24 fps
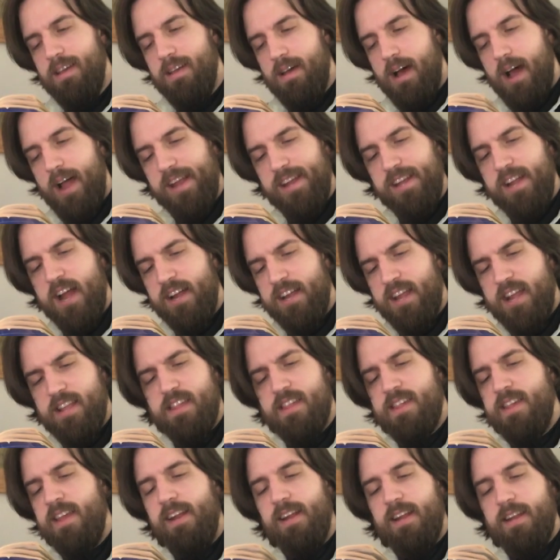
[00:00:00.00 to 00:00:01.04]
I had not yet
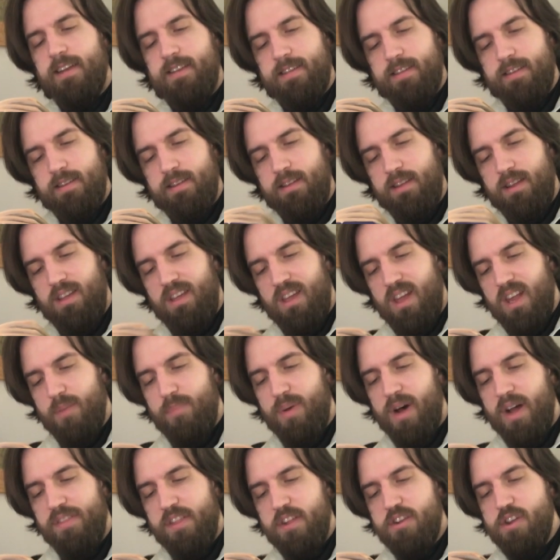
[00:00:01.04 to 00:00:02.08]
seen it, and
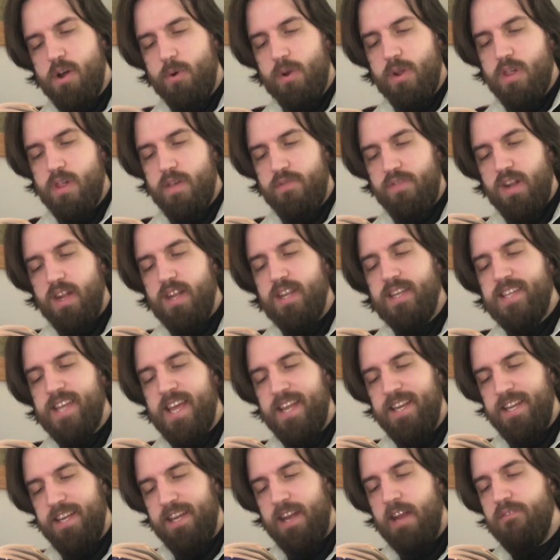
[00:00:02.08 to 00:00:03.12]
upon the notice of an
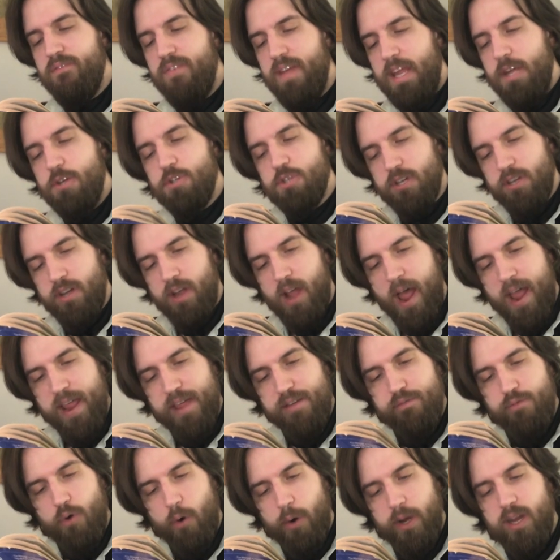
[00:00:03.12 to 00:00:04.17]
intended invasion, I
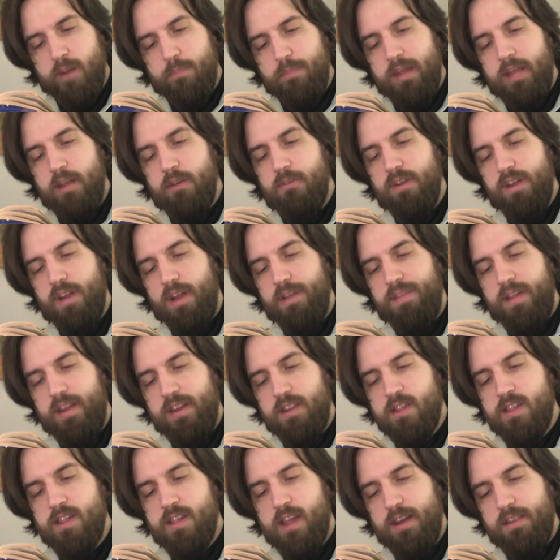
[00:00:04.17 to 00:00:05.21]
avoided appearing on
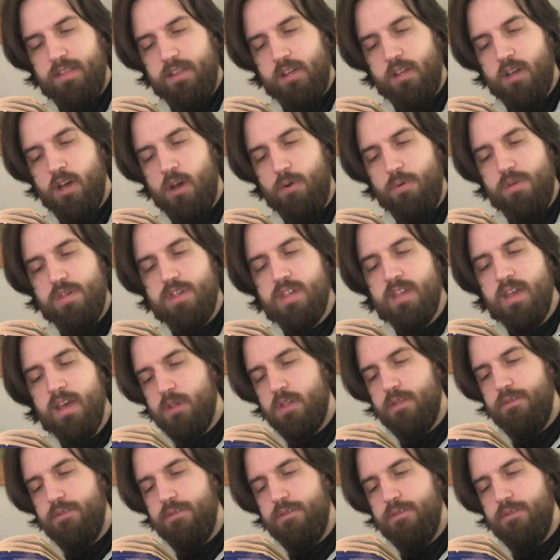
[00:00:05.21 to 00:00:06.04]
that side of the coast,